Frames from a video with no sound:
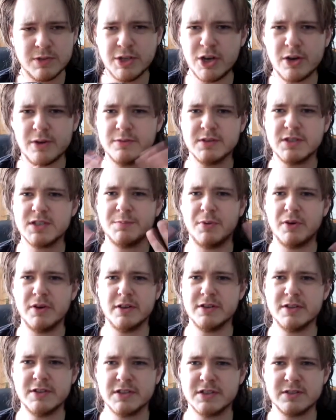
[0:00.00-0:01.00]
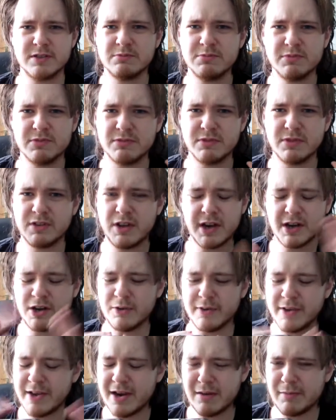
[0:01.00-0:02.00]
spoilers, I don't
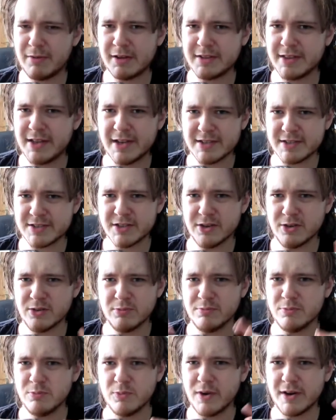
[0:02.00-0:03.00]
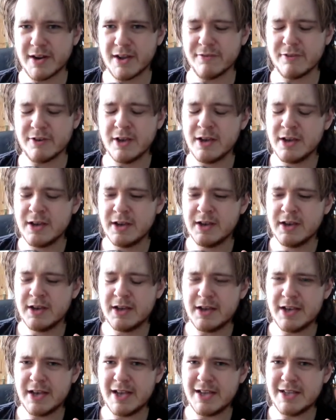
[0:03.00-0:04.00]
care about that, so whatever.
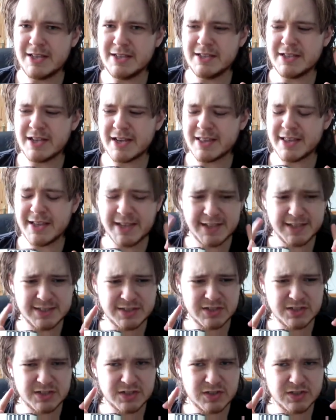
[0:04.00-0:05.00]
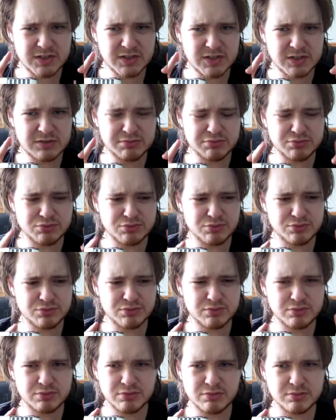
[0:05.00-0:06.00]
I think it's,
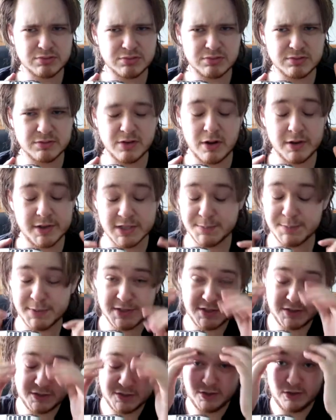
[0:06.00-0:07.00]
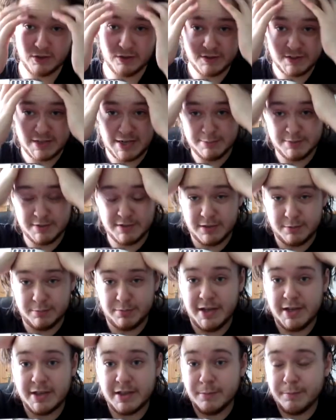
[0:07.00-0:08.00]
God, it's been such a long time since I
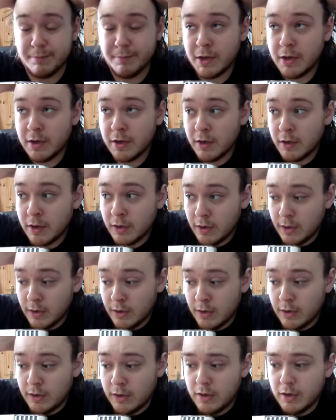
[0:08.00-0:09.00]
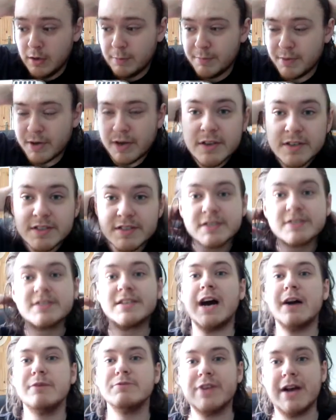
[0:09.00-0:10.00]
played them. Because
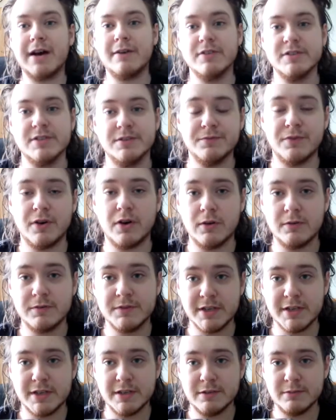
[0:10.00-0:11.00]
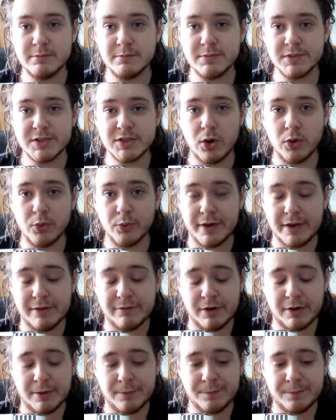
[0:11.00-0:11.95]
time travel's involved in Soul Reaver,